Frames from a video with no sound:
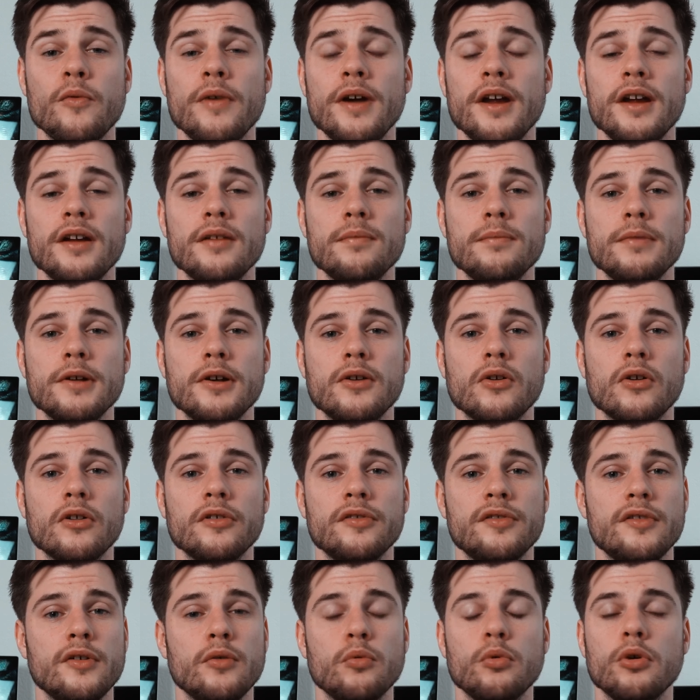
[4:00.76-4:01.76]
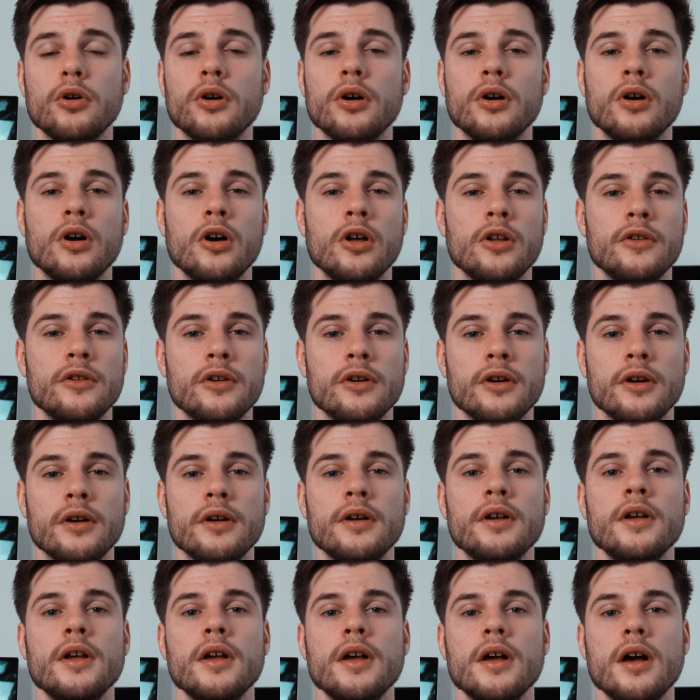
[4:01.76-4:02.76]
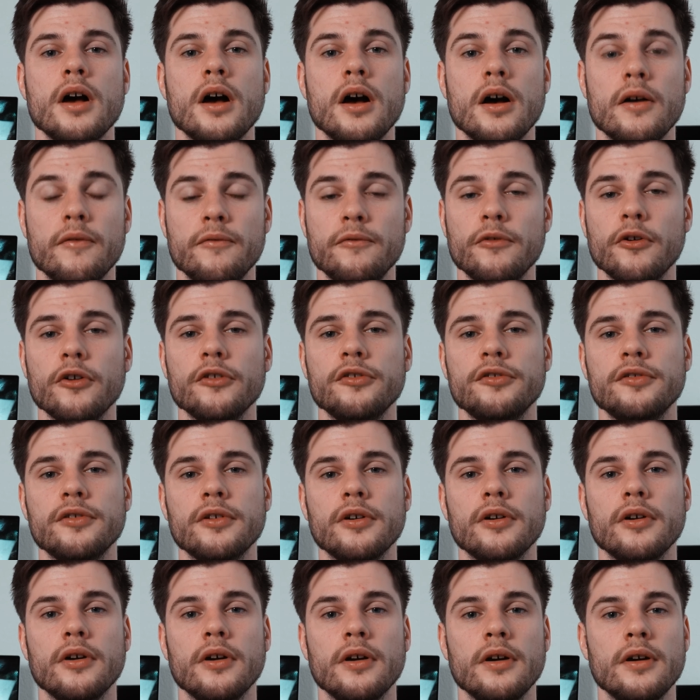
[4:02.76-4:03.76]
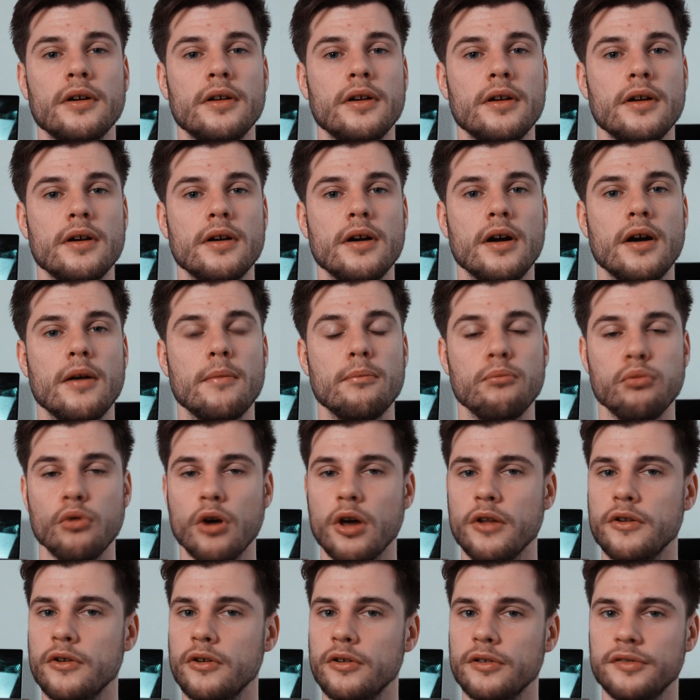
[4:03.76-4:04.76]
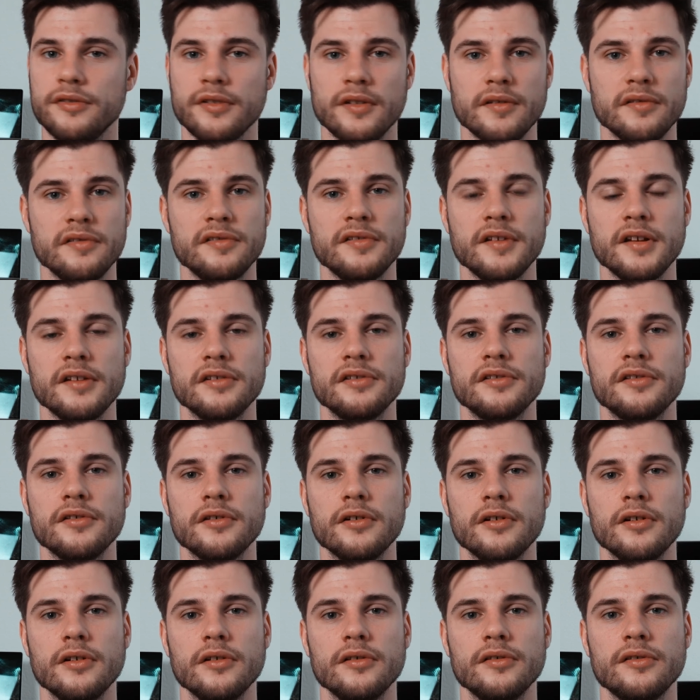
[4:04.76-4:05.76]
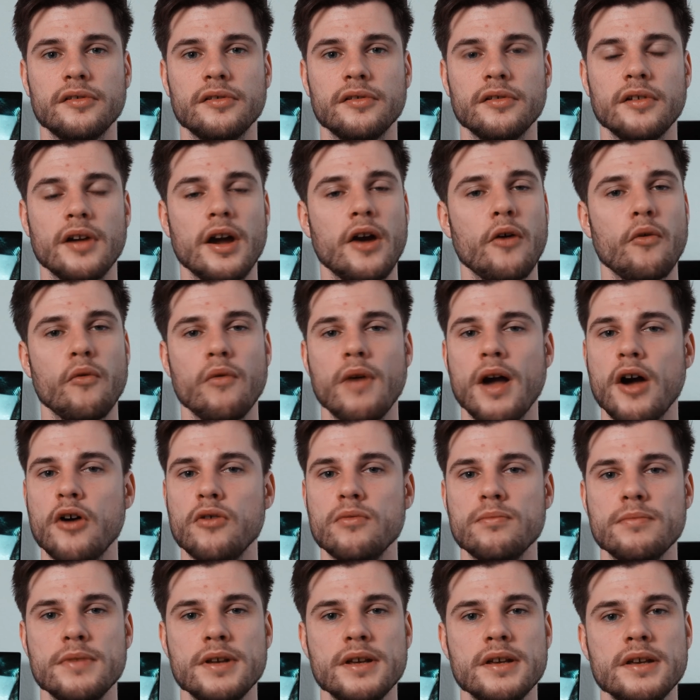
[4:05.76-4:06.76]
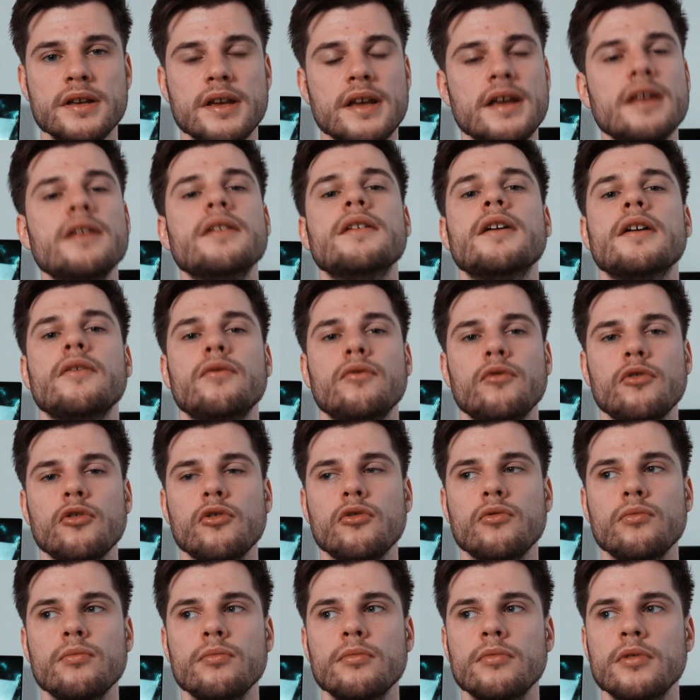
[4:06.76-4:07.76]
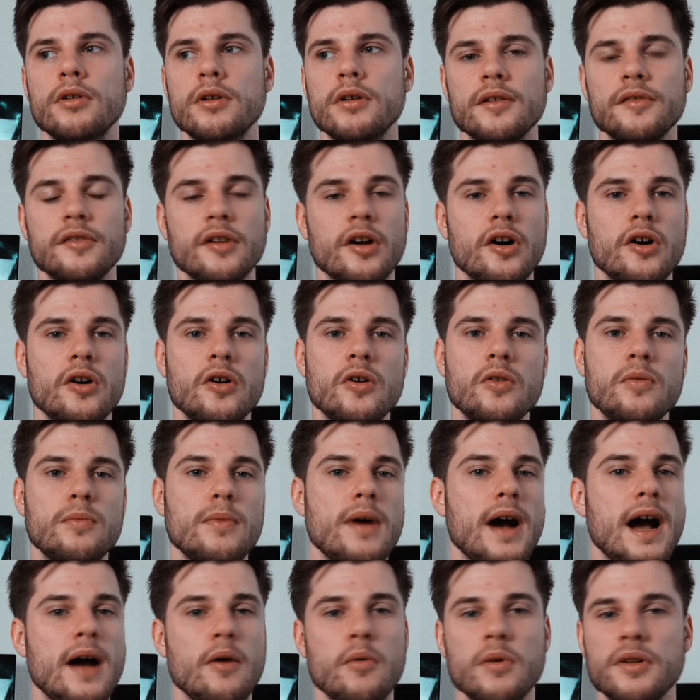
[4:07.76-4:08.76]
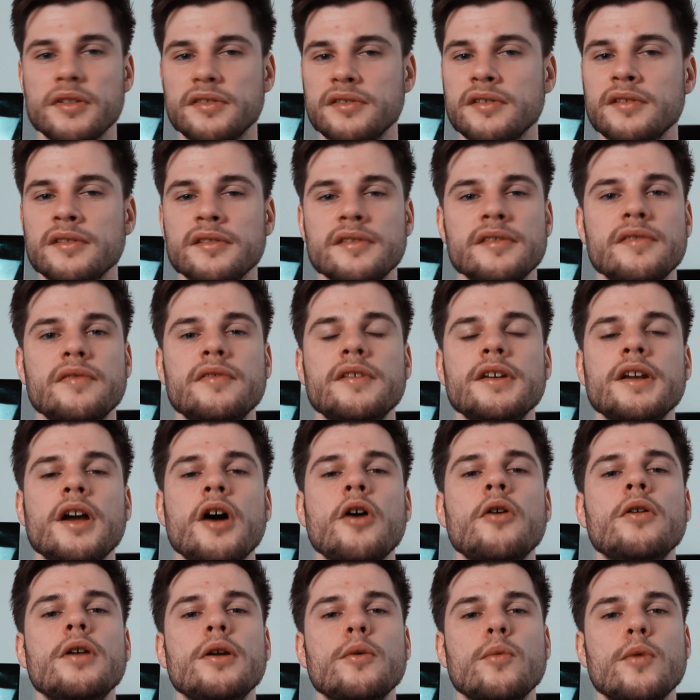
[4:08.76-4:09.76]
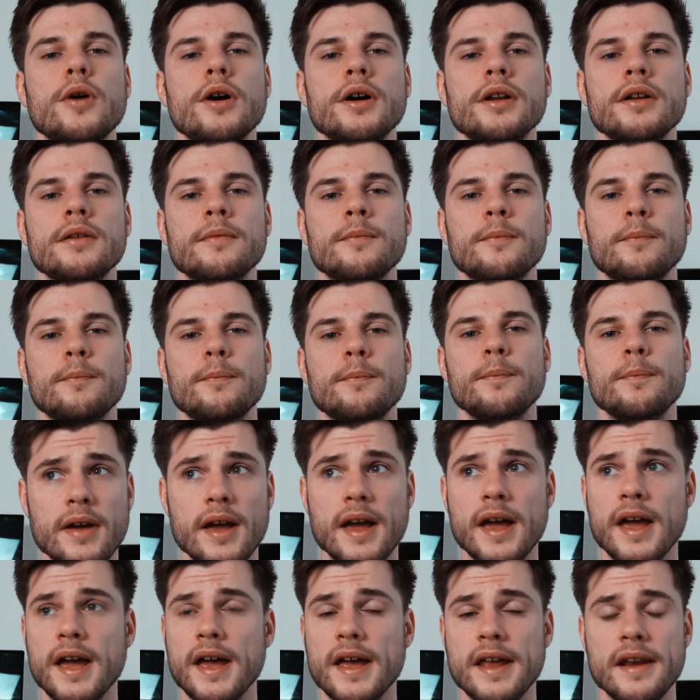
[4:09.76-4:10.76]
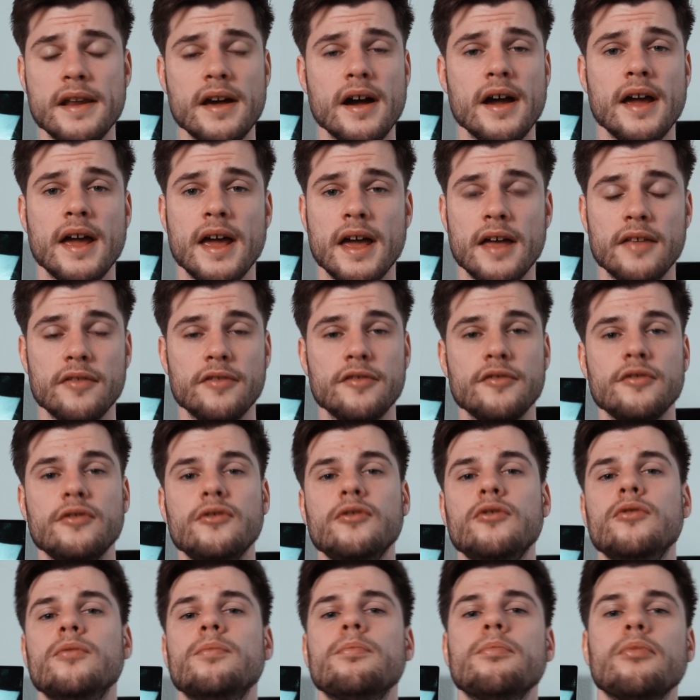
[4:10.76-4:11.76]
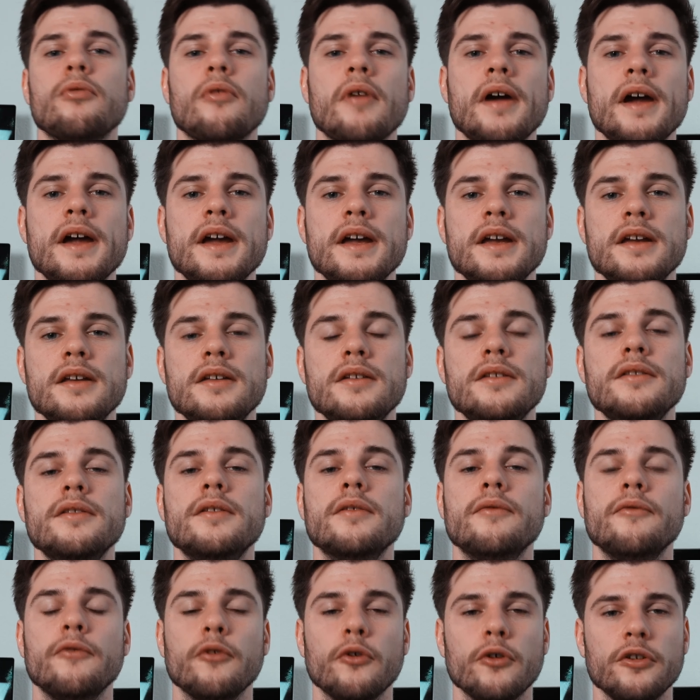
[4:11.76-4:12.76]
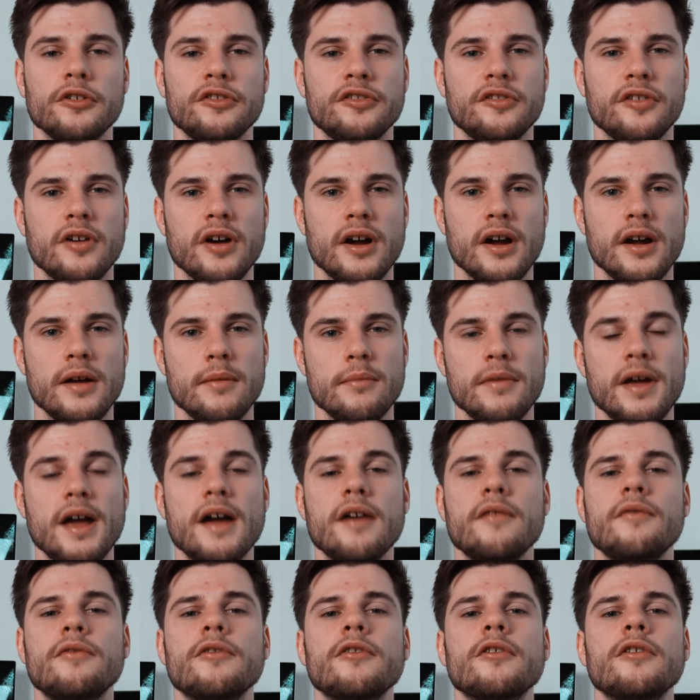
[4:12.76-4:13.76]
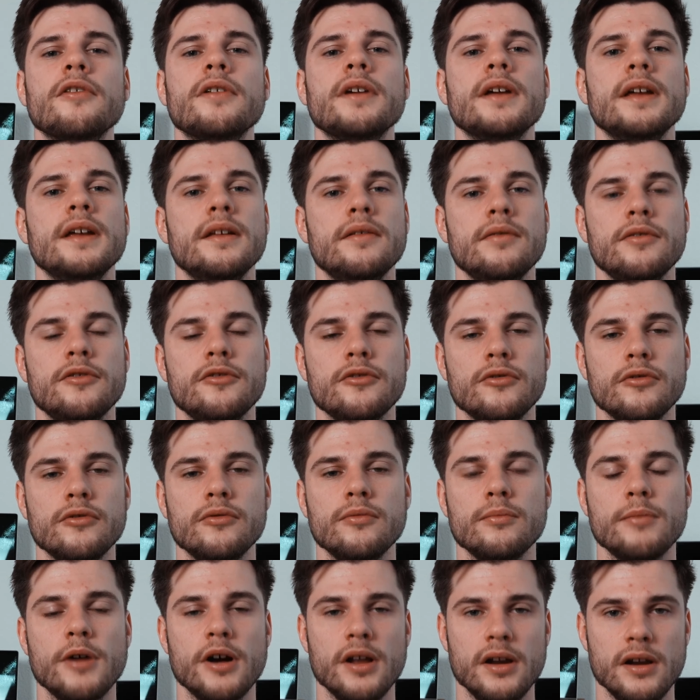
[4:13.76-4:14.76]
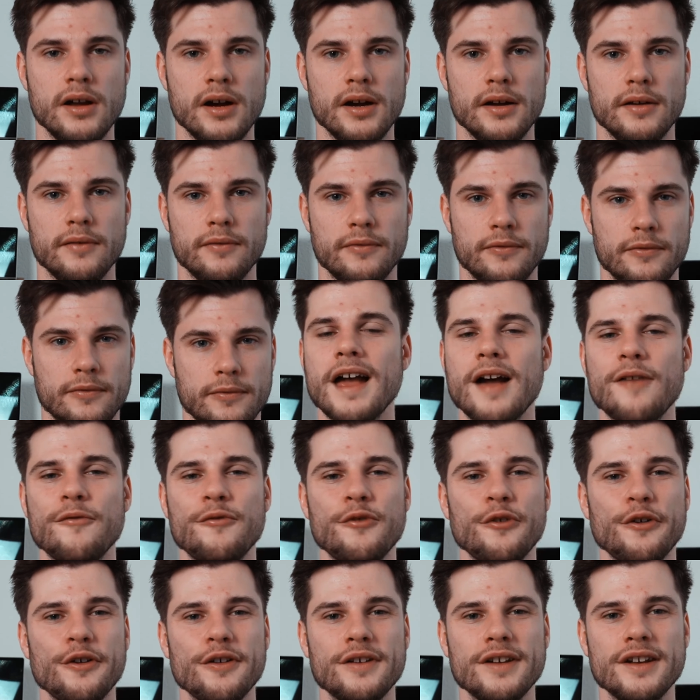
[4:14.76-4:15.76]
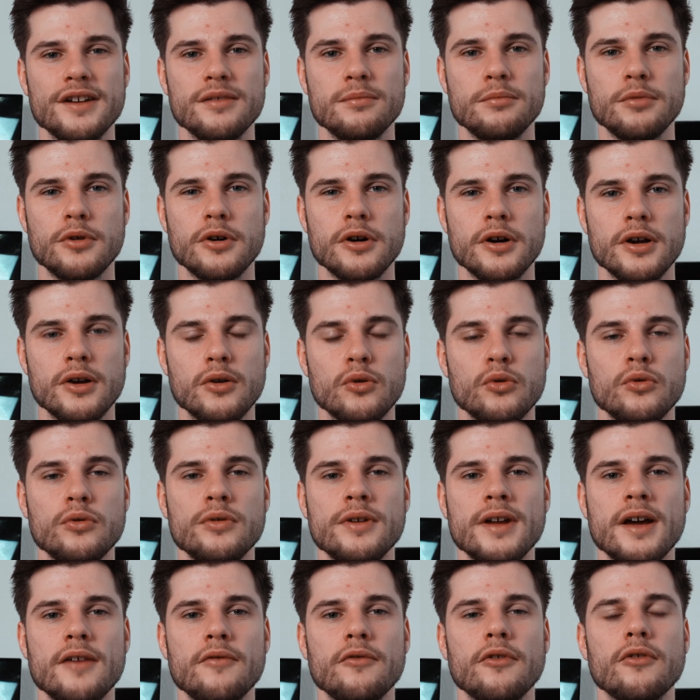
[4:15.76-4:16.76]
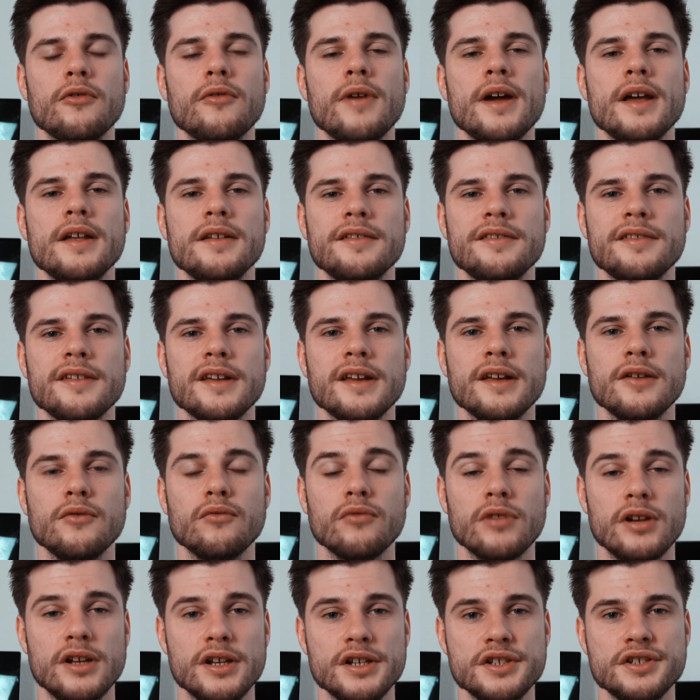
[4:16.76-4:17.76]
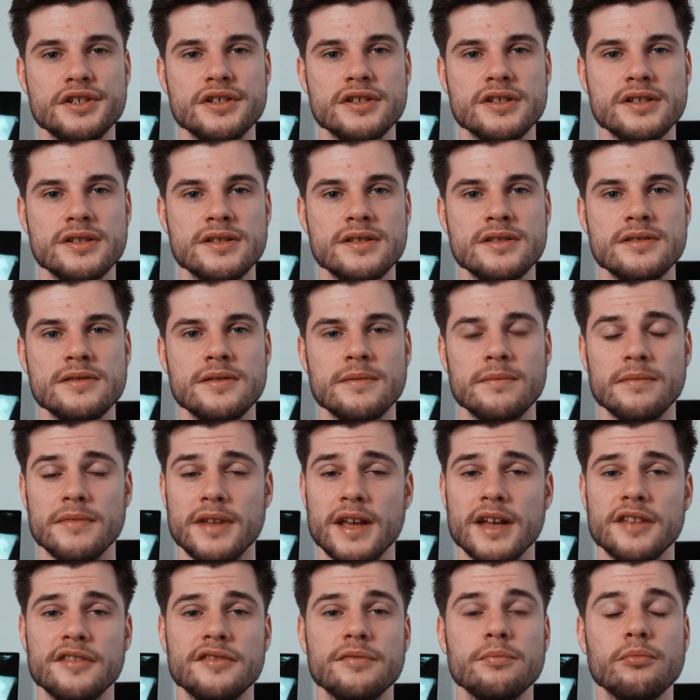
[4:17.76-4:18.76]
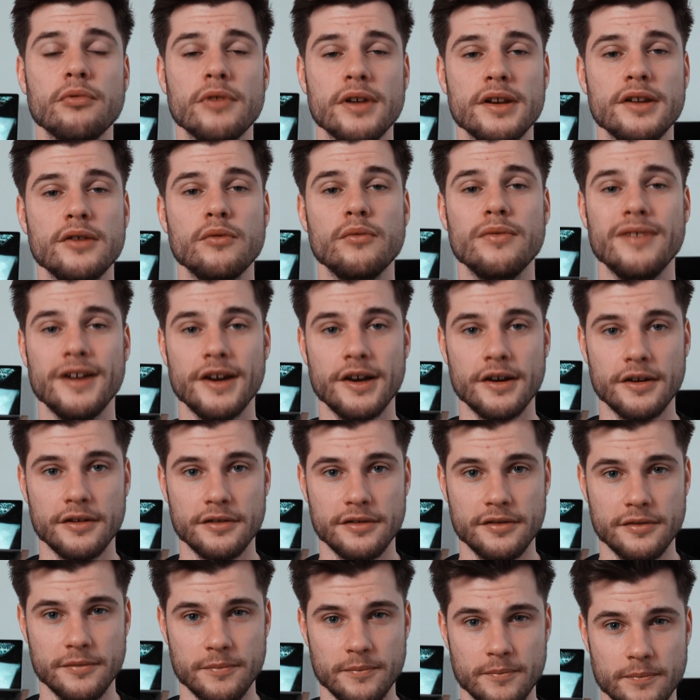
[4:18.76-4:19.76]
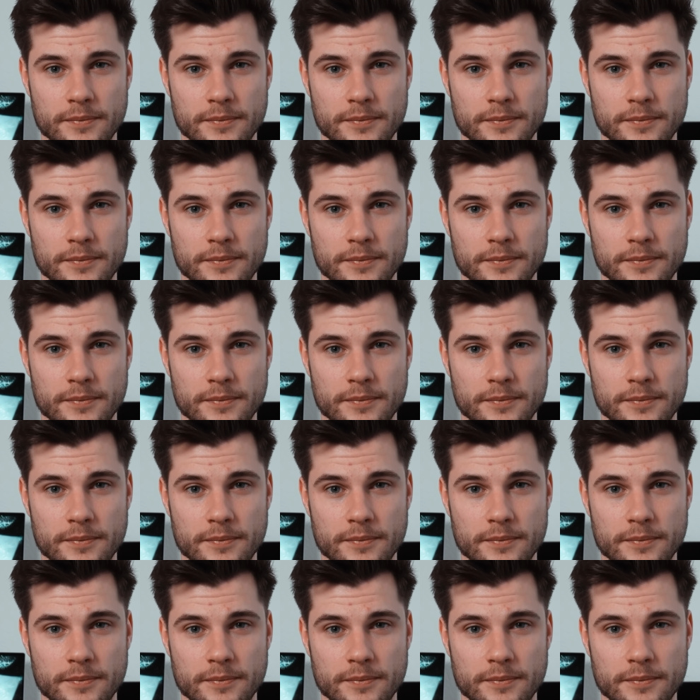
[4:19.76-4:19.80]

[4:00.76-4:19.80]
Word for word: weird because there were other uh, foster uh, brothers and sisters around me in that room. So I wasn't the only one and I had to pray the first time ever into my life. And for a little boy who never raised in religion, that's pretty weird.